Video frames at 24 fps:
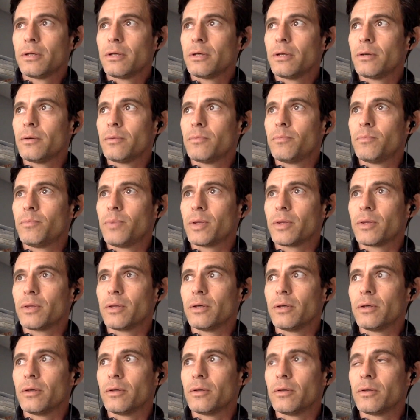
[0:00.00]
Uh, but
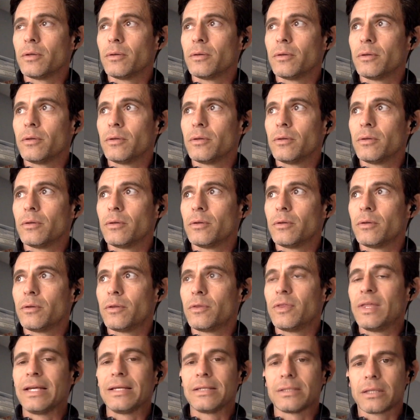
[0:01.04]
the, the
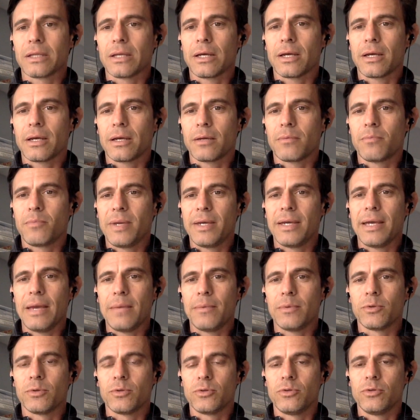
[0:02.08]
things like being
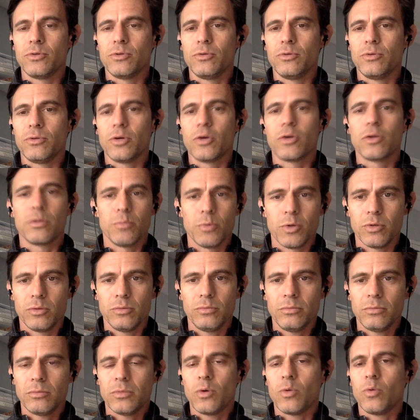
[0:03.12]
able to go to the moon
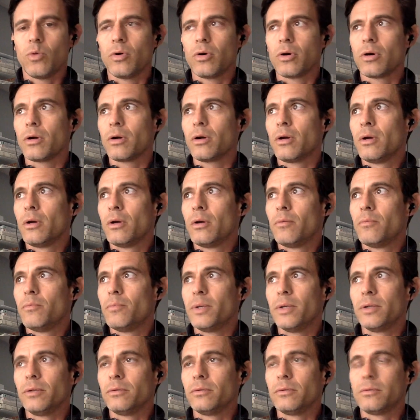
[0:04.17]
or
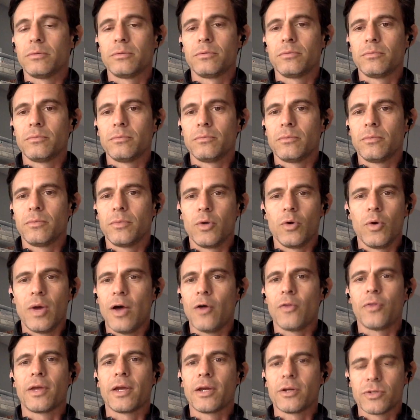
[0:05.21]
build you know,
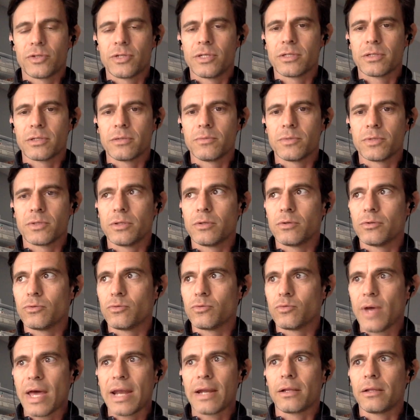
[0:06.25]
healthcare systems that
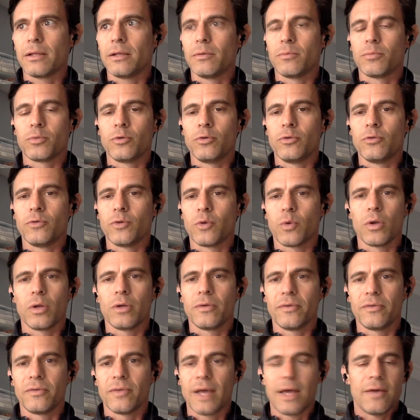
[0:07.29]
radically improved the
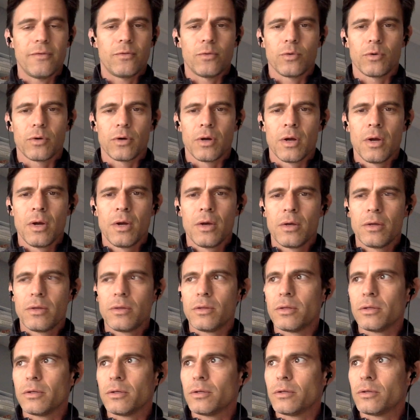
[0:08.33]
quality of life or
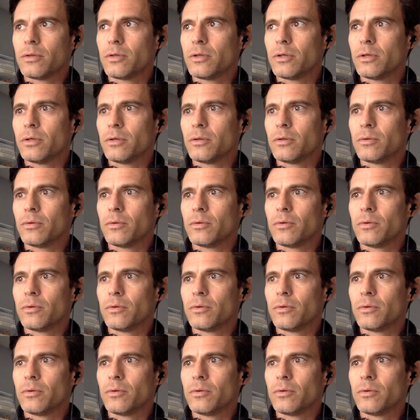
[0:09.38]
the, the